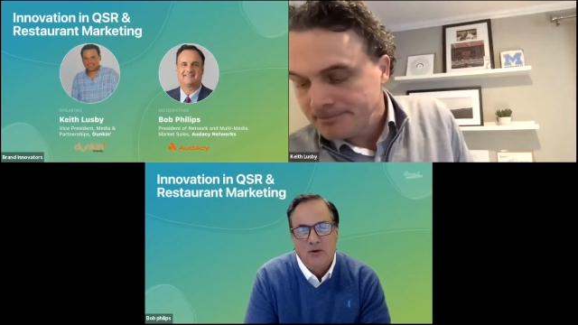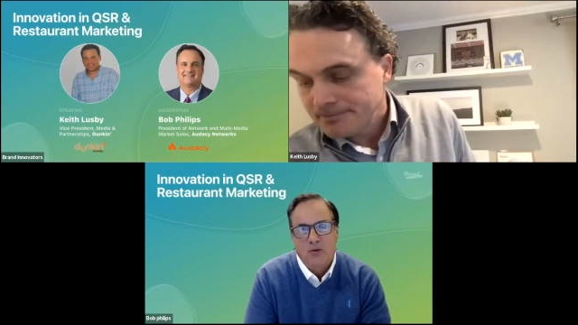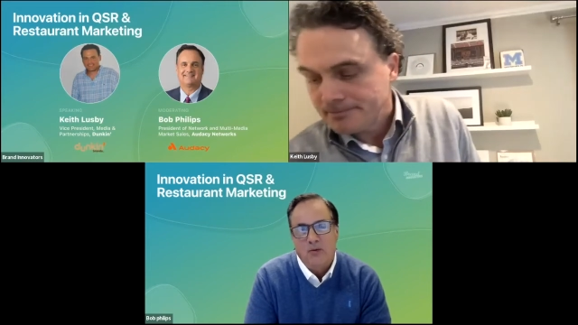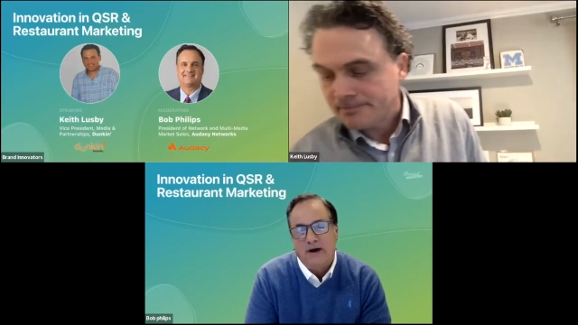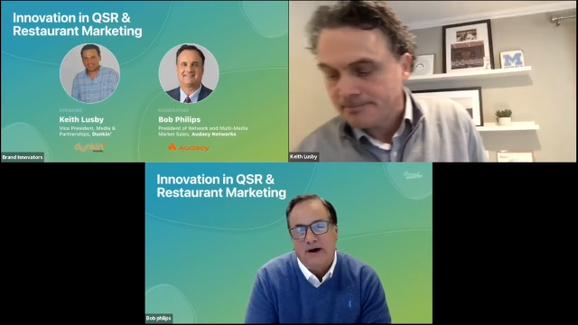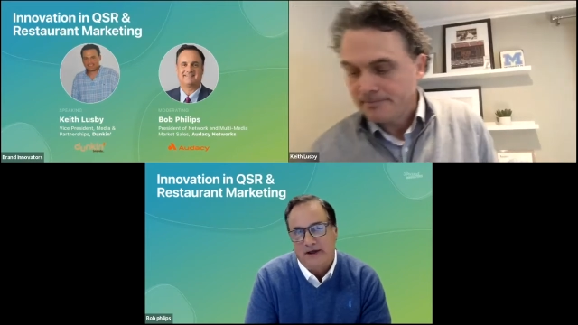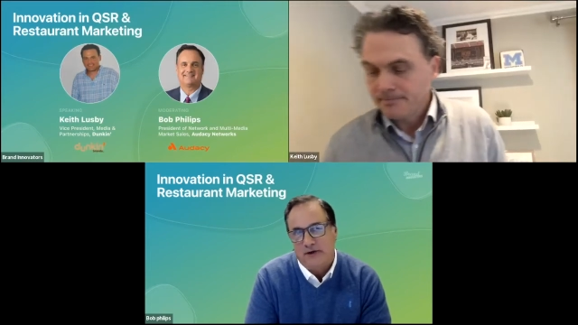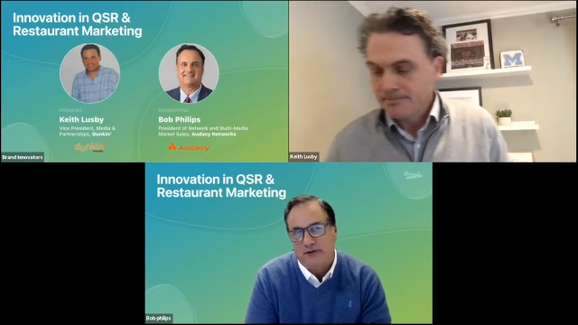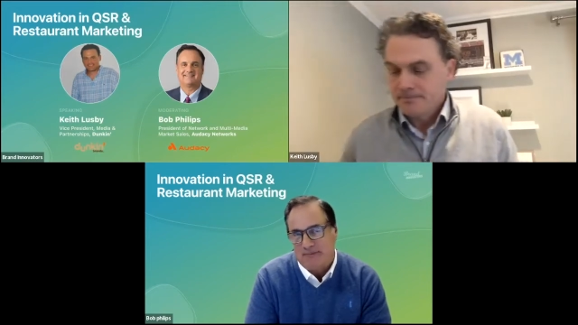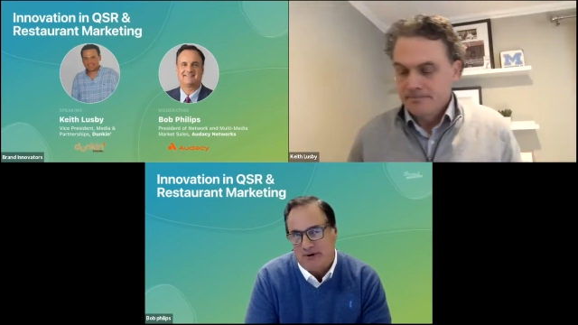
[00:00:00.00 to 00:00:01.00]
Speaker 1: Well, the other
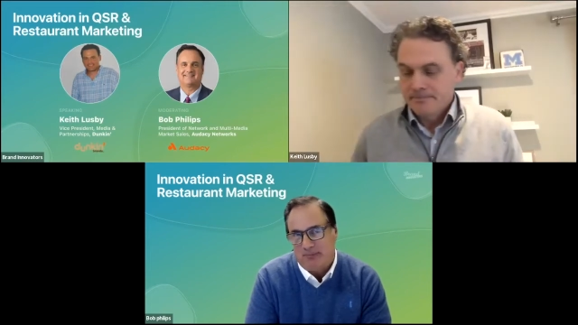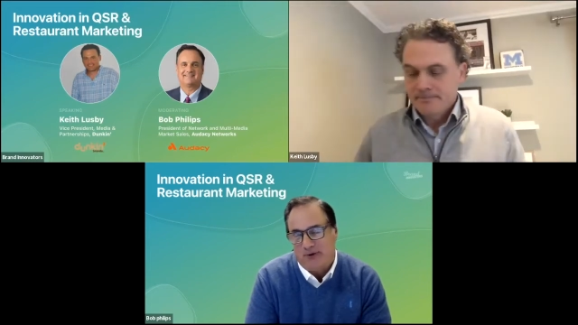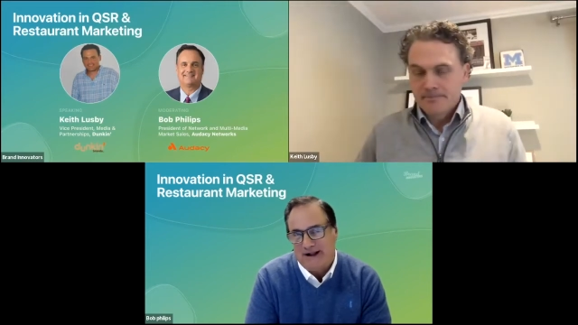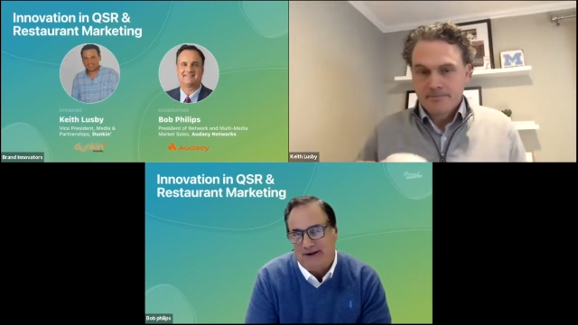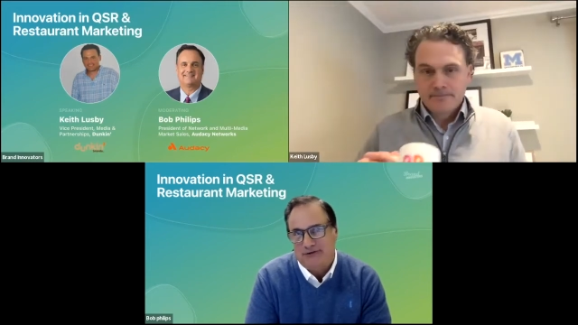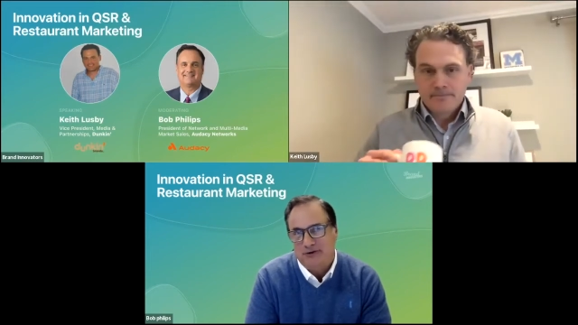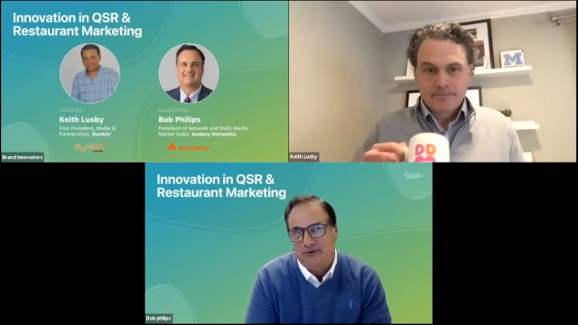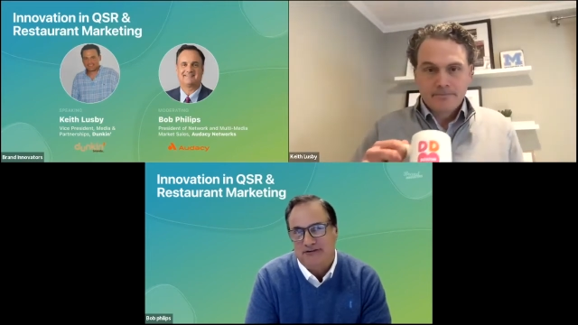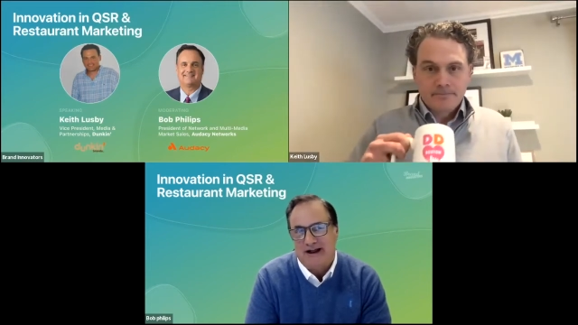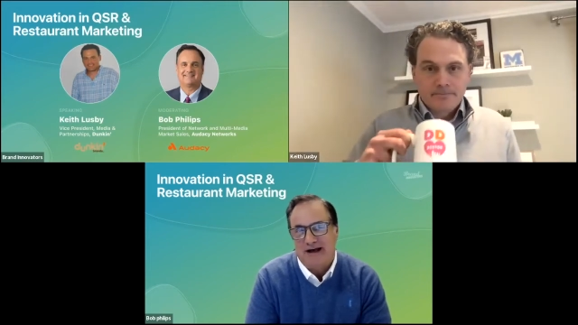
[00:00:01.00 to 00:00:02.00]
thing I'm going to point out too
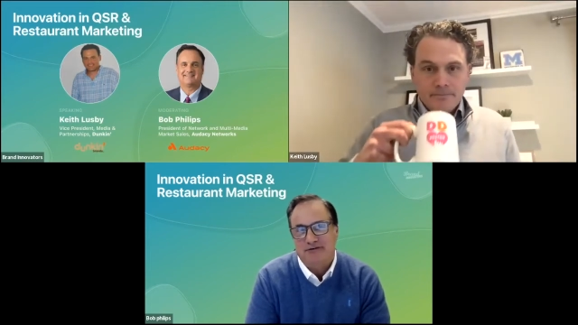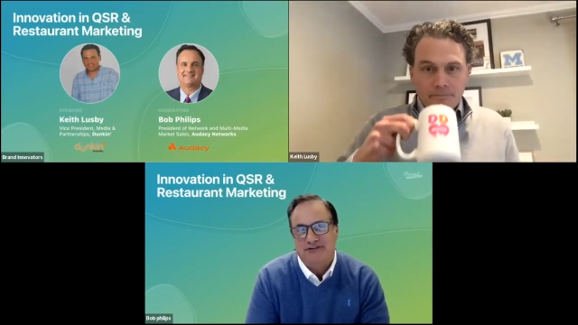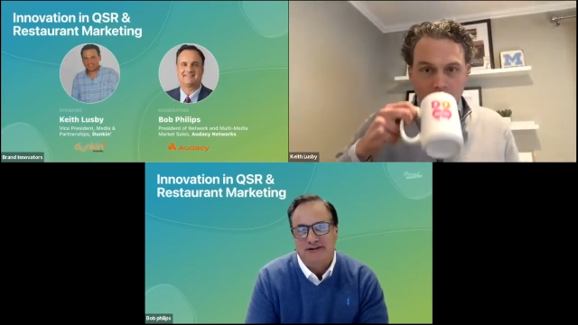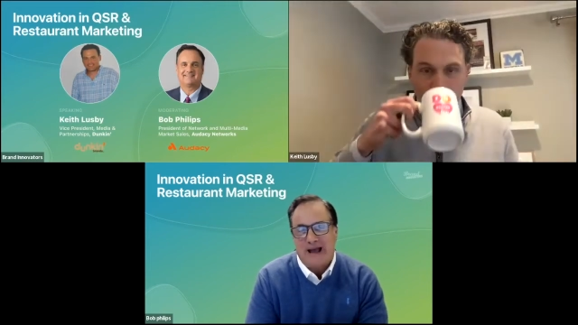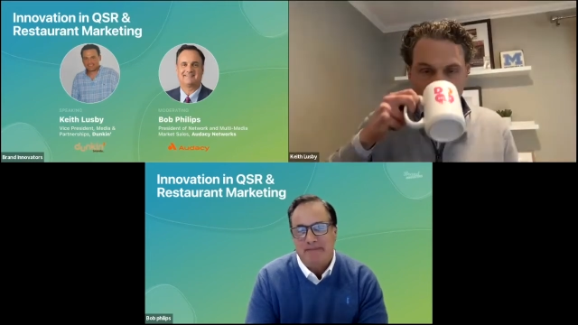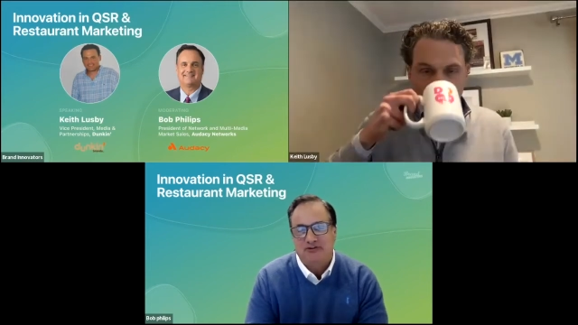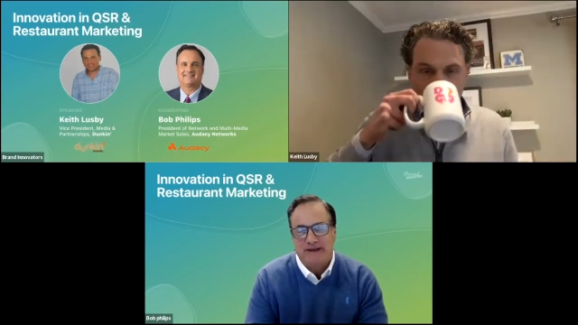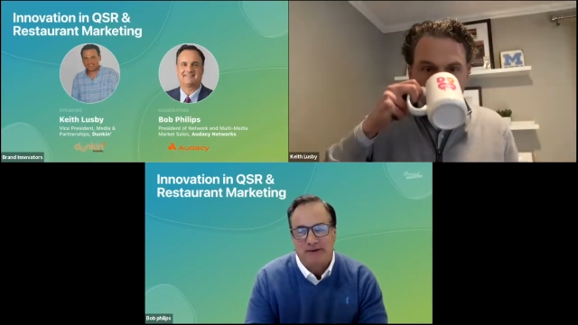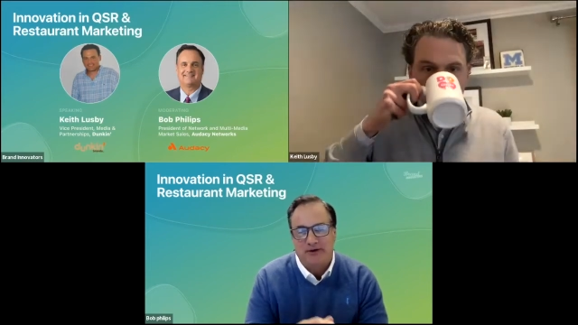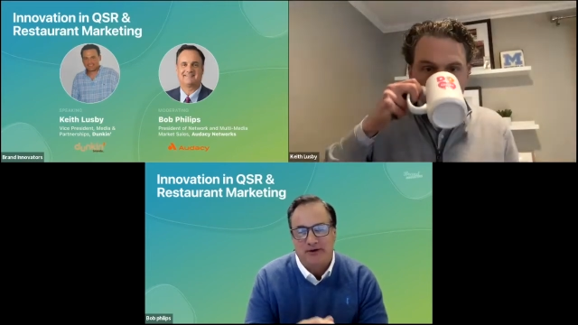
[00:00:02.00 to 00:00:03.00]
is that obviously time
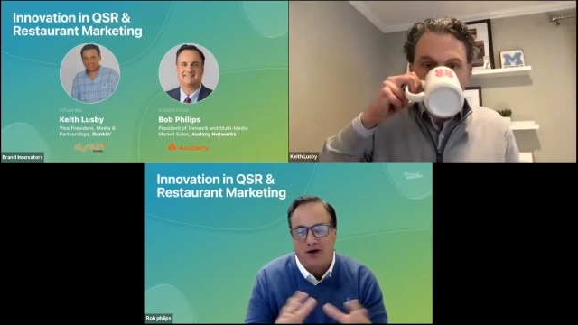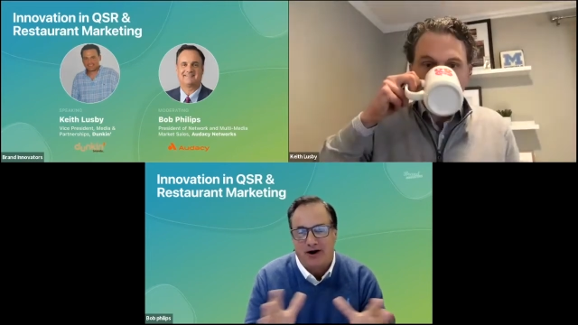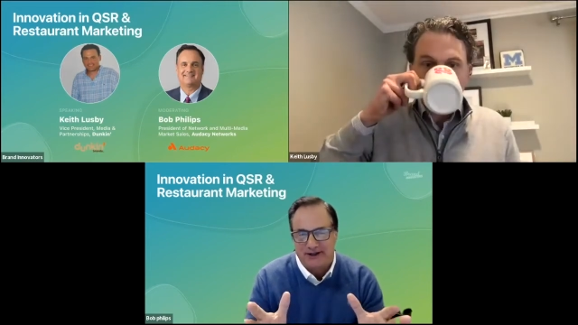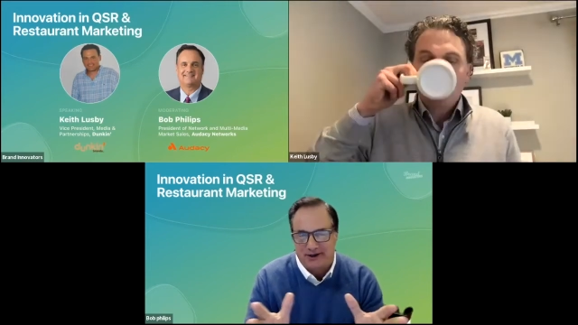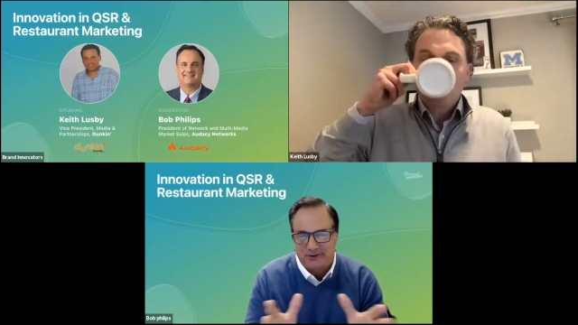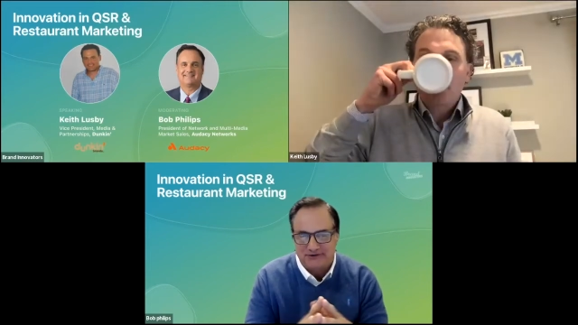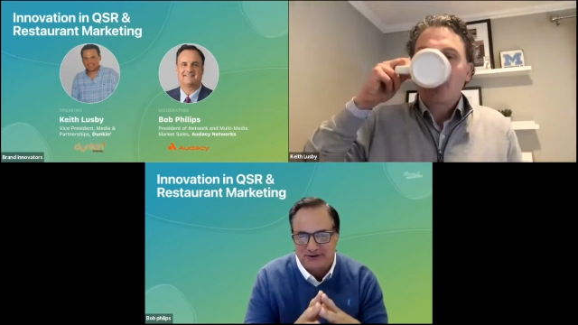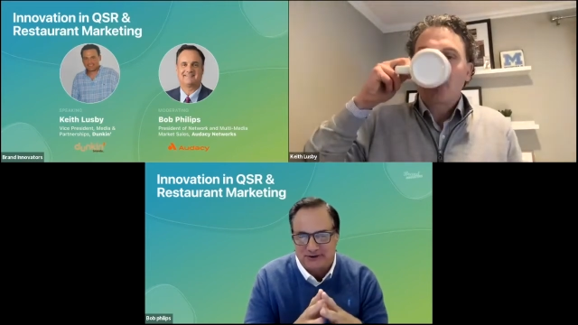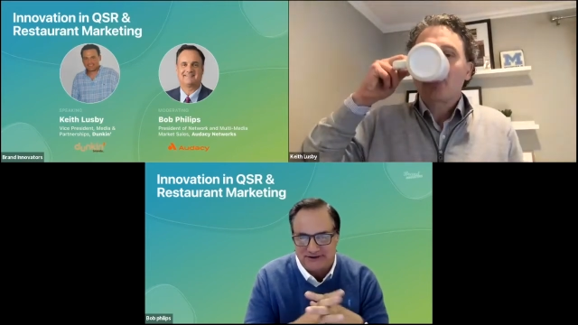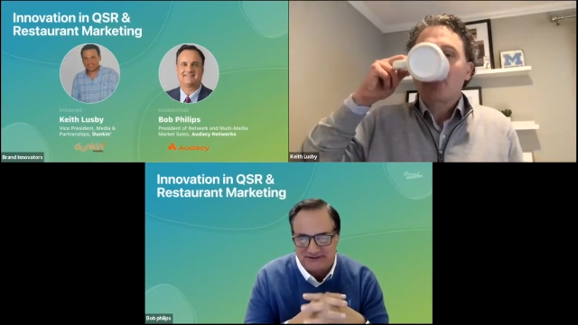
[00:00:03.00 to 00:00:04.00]
spent with audio is
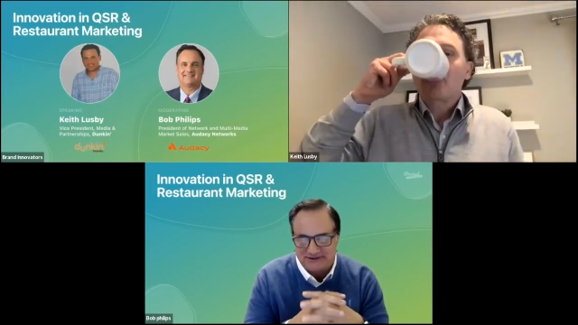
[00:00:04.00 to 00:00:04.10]
increasing